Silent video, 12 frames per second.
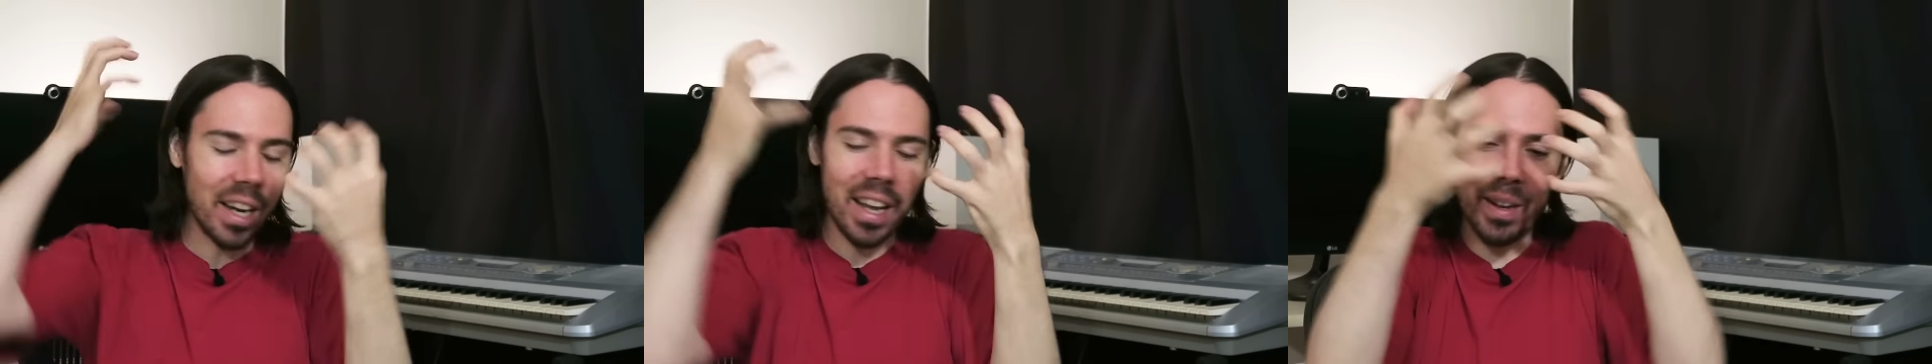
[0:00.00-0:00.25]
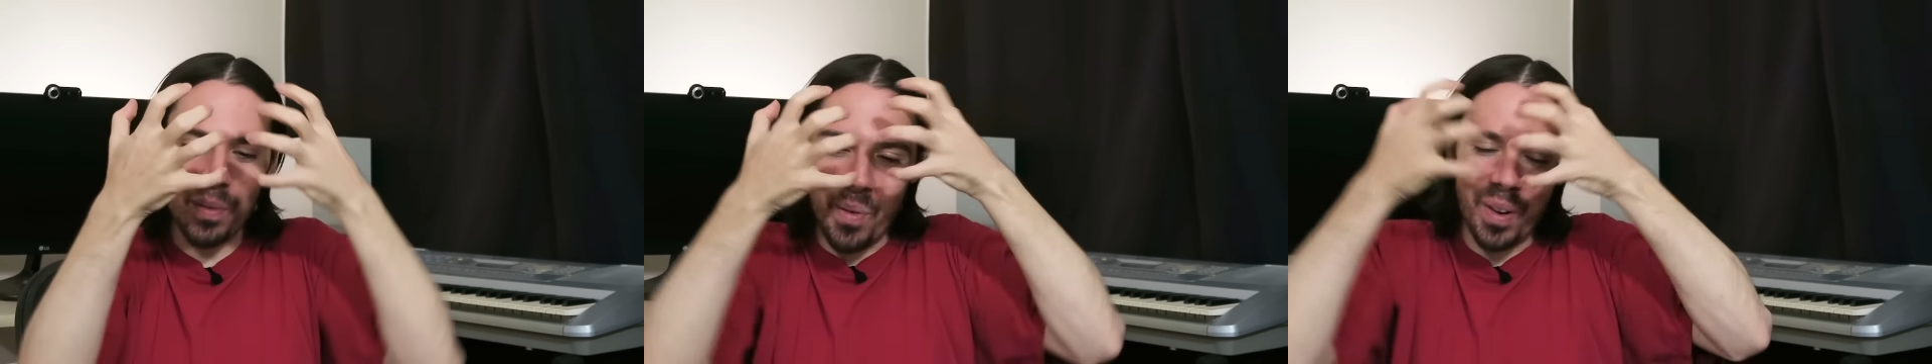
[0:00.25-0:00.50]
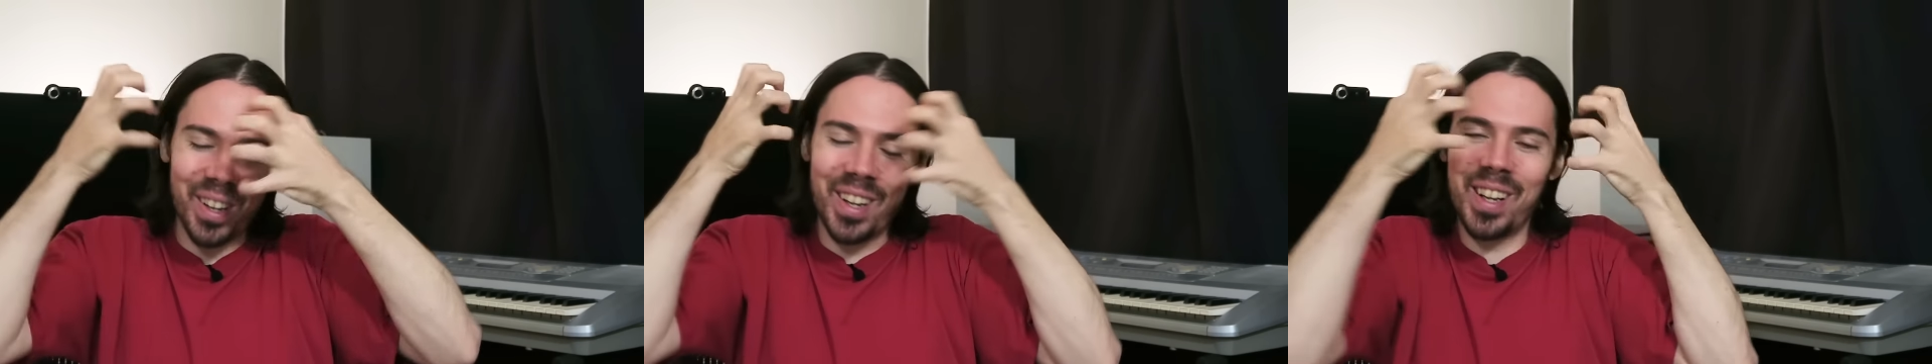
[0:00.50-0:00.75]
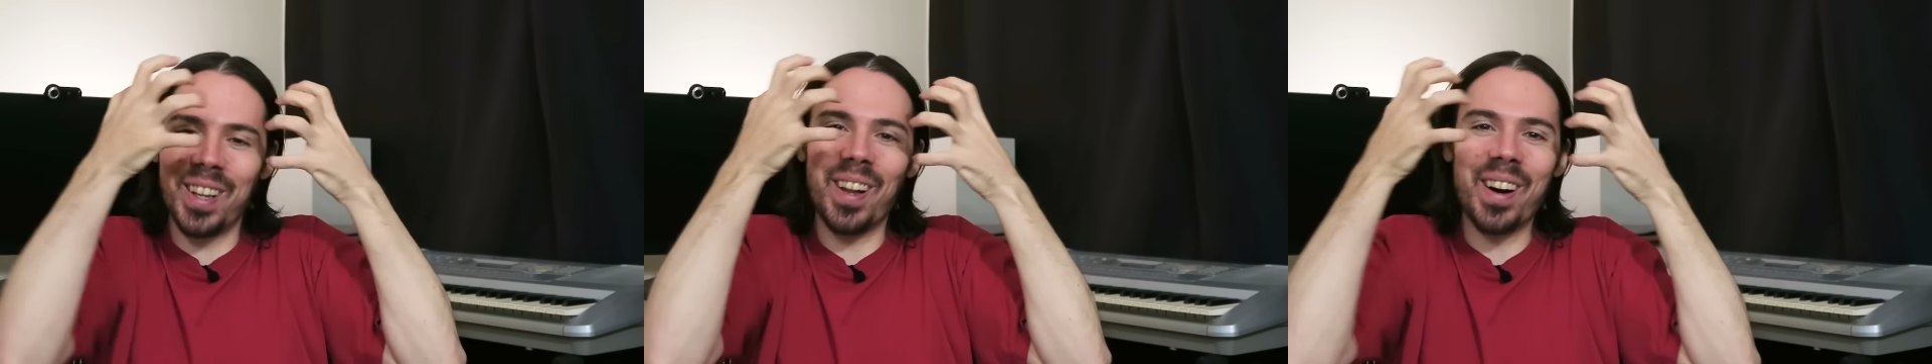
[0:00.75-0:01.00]
head while
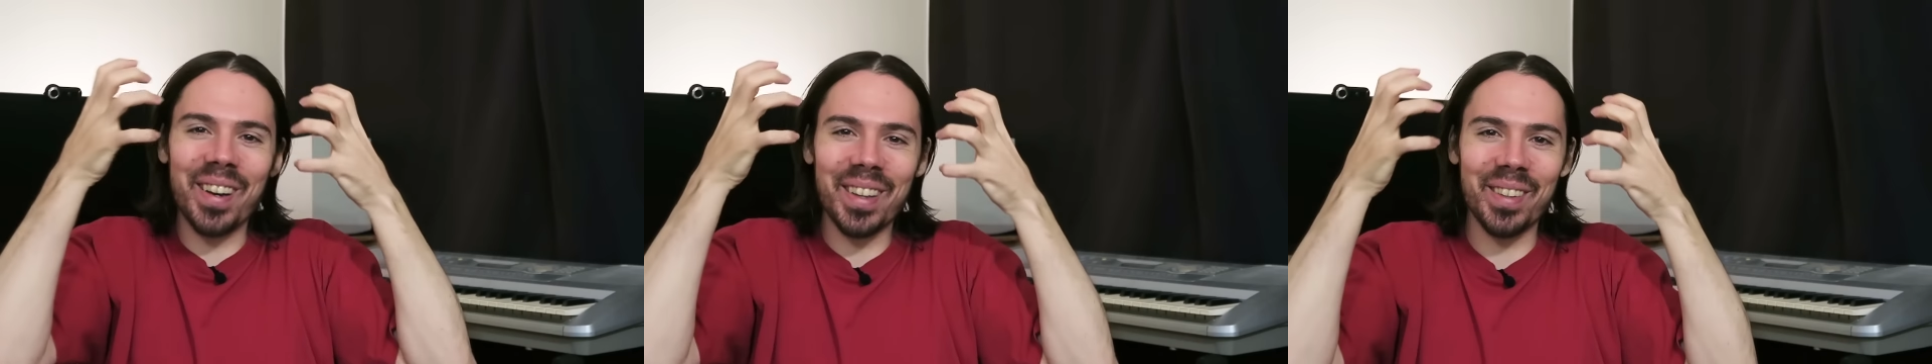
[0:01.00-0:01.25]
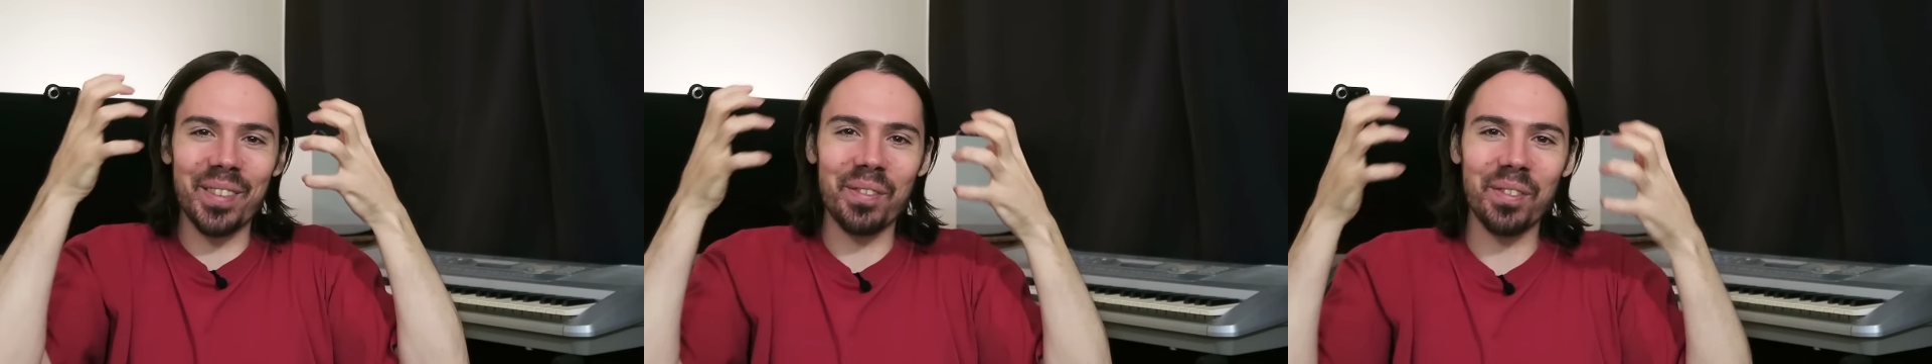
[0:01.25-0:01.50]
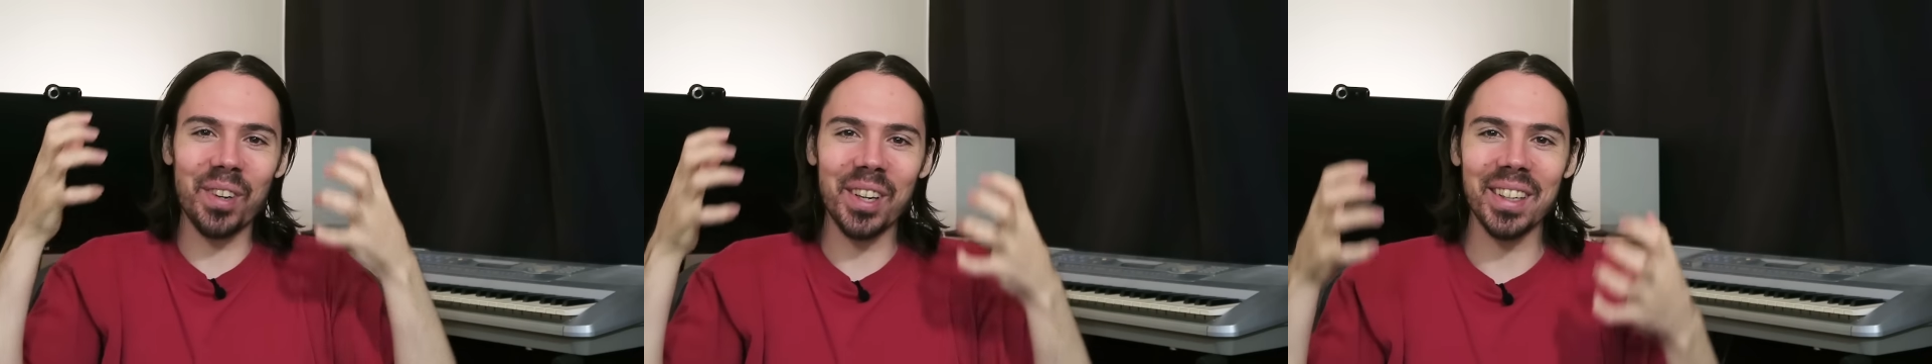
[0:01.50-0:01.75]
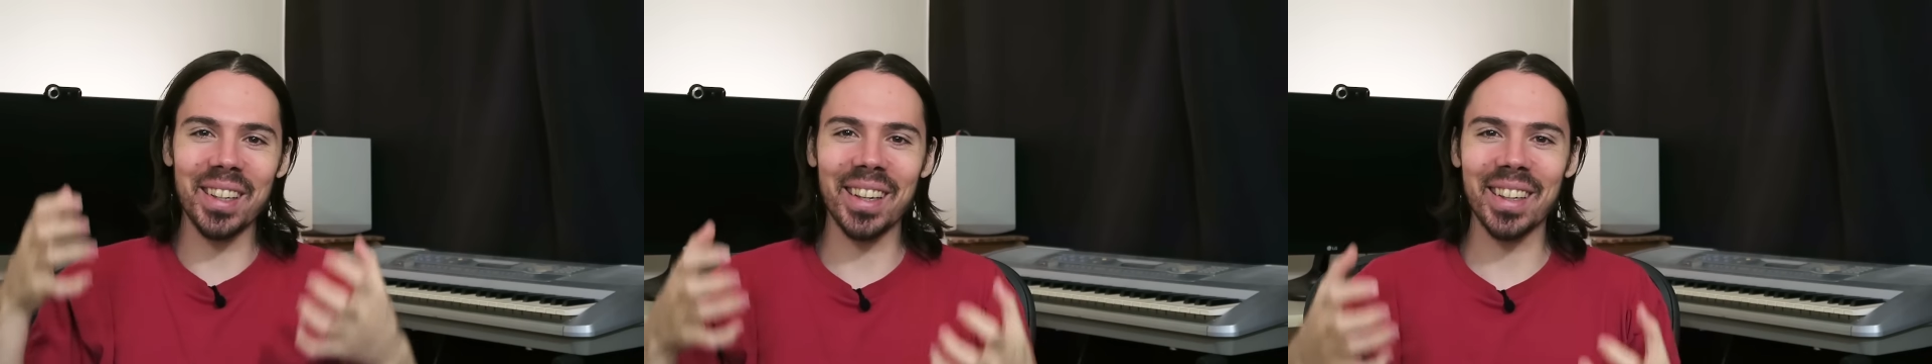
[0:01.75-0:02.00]
clawing the front.